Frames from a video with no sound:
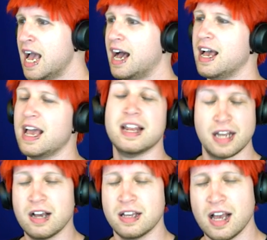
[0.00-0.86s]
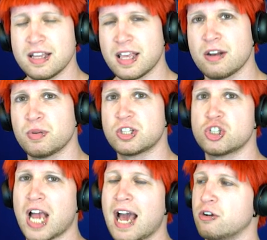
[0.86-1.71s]
Uh, and uh, again, with the
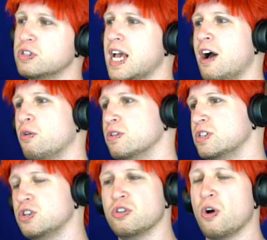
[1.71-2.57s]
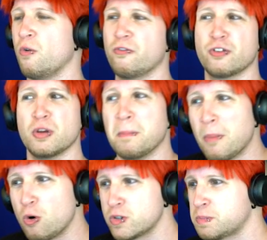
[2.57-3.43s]
Shadow Towers, you know, for the
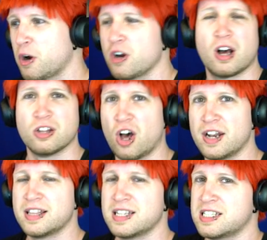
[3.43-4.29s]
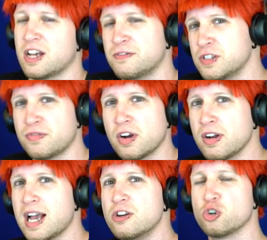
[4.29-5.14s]
most part, a lot of this stuff is
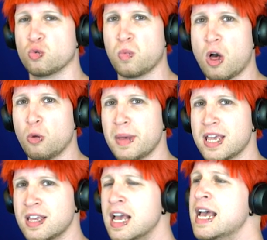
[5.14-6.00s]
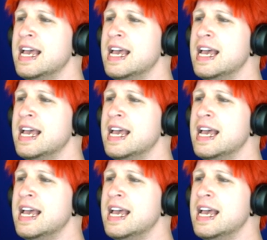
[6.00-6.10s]
very underwhelming.